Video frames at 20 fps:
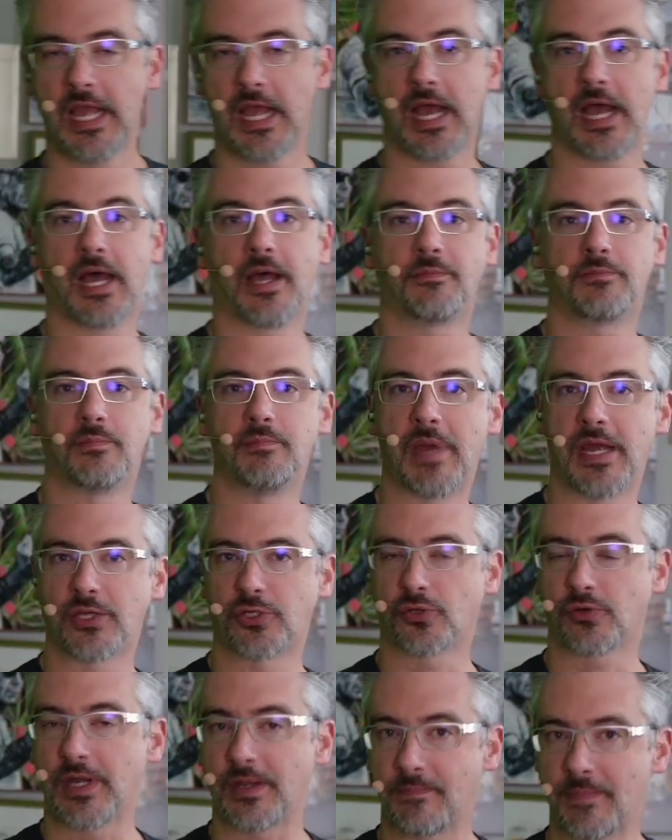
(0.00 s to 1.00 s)
uh,
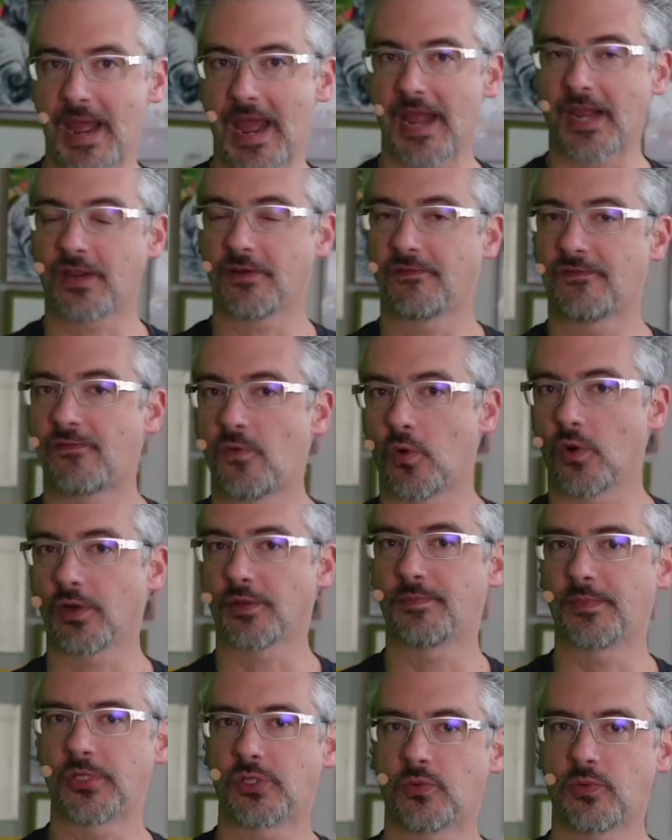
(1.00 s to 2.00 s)
measuring back and
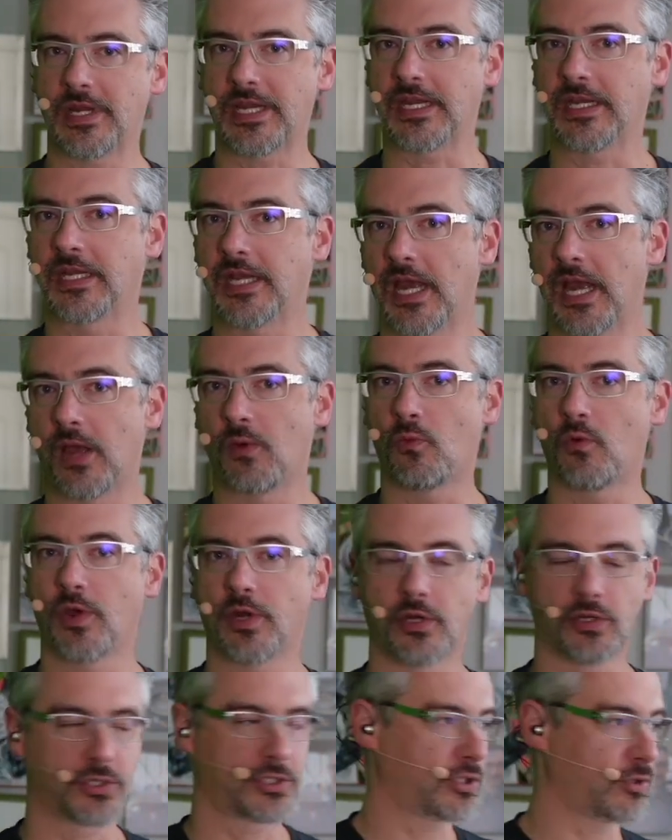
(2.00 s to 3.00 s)
forth between uh,
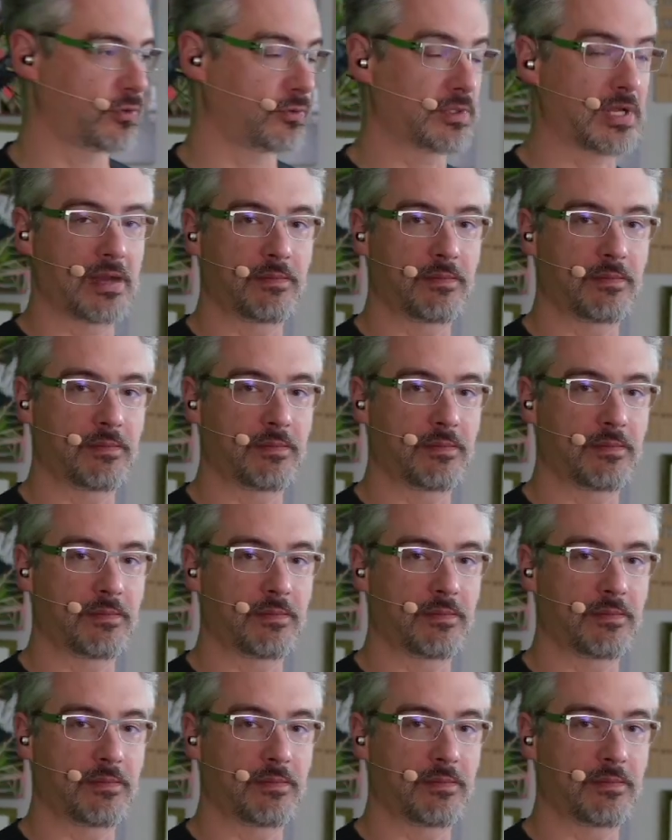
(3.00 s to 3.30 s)
one or two.